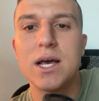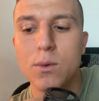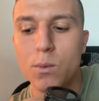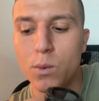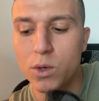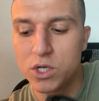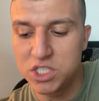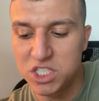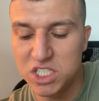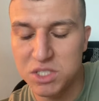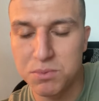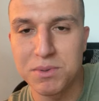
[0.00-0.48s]

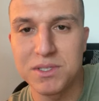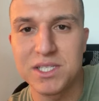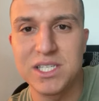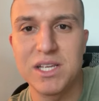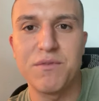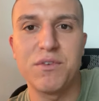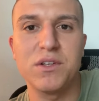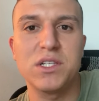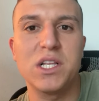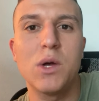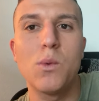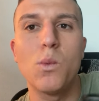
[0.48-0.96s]
which is
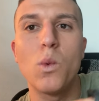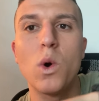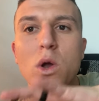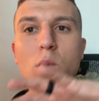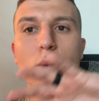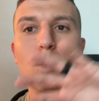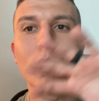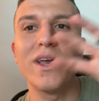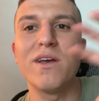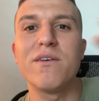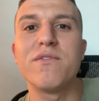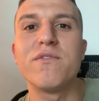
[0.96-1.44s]
specifically
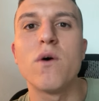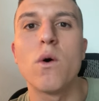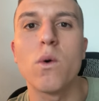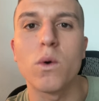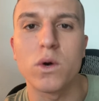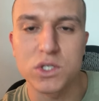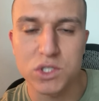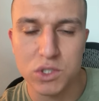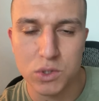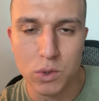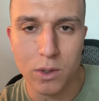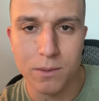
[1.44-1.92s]
what we
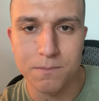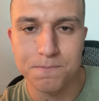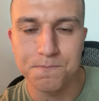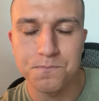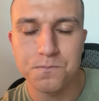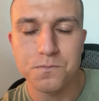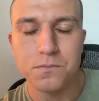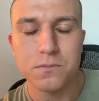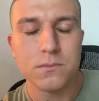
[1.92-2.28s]
focus on